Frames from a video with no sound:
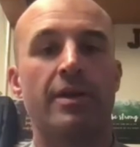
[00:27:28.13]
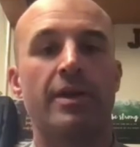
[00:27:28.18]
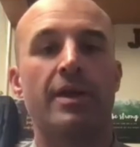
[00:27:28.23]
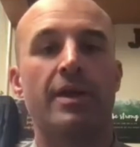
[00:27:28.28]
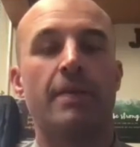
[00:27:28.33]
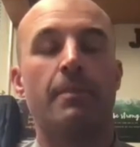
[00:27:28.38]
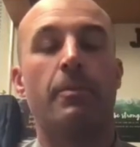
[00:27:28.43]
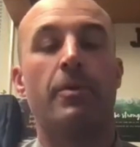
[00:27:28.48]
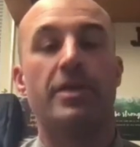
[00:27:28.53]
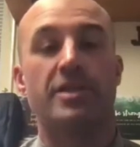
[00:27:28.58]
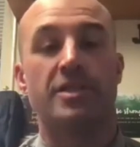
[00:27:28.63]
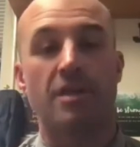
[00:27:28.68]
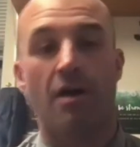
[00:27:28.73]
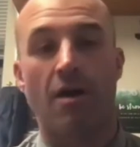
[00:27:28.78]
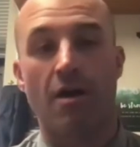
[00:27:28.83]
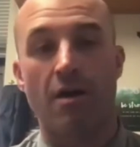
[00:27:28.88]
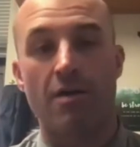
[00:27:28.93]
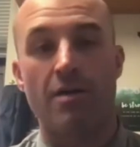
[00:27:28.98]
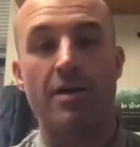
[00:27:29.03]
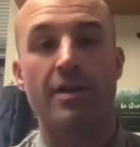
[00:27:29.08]
but it's
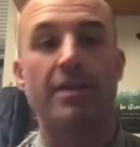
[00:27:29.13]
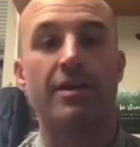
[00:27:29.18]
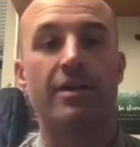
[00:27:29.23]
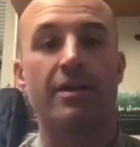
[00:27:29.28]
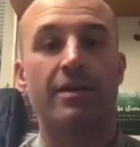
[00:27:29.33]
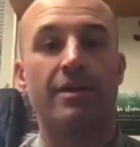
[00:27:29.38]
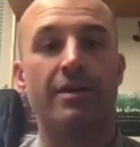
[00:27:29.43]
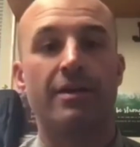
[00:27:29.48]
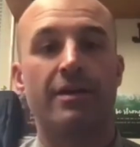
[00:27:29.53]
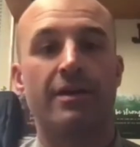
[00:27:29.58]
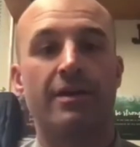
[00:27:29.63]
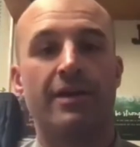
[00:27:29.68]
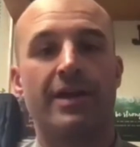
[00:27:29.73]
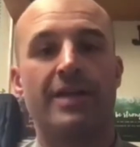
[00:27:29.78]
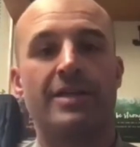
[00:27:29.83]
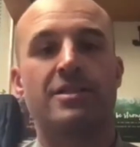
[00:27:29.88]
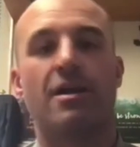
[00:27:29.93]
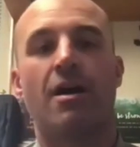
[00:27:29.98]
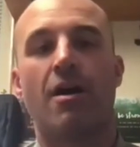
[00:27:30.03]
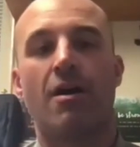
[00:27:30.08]
hard.
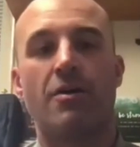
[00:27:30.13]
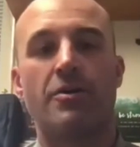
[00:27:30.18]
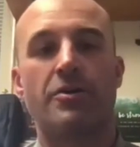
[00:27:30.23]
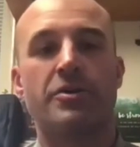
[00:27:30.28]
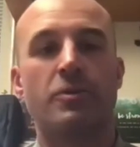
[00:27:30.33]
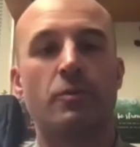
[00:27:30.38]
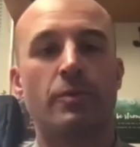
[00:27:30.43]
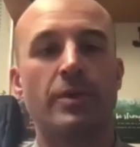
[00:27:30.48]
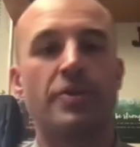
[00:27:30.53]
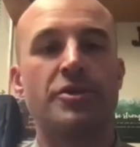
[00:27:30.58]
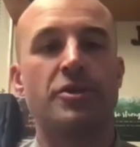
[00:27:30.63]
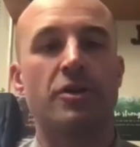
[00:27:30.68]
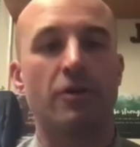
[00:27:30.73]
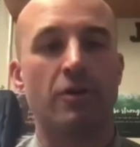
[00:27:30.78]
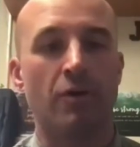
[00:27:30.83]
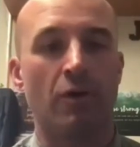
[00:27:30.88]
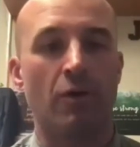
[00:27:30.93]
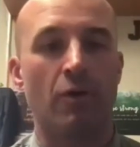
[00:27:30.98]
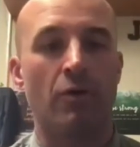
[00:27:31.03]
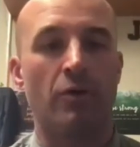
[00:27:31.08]
It's hard to reach your
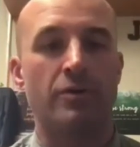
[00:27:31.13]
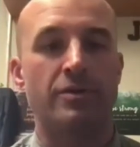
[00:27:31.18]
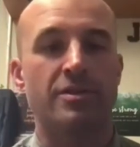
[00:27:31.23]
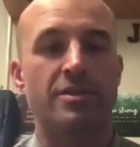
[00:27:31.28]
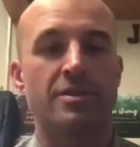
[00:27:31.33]
goals.